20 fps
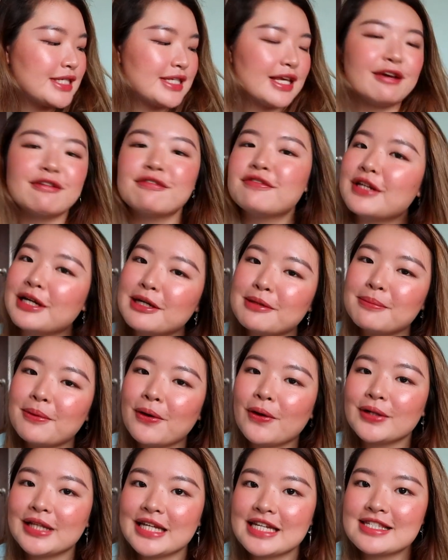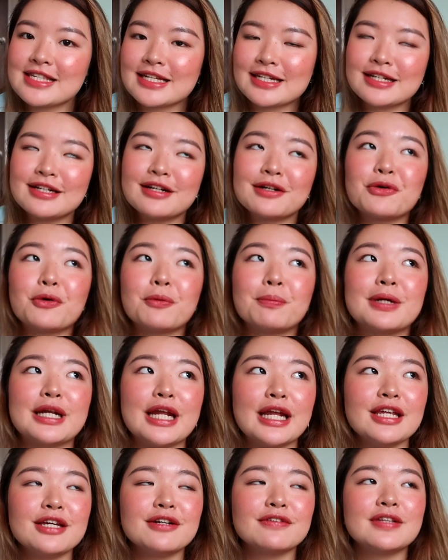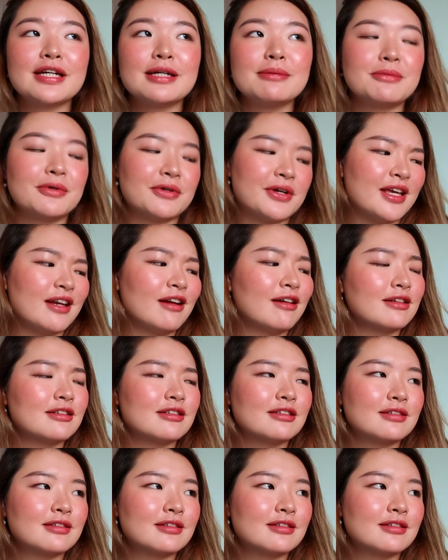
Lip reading: saved up all these. I didn't open any of them. Okay, not.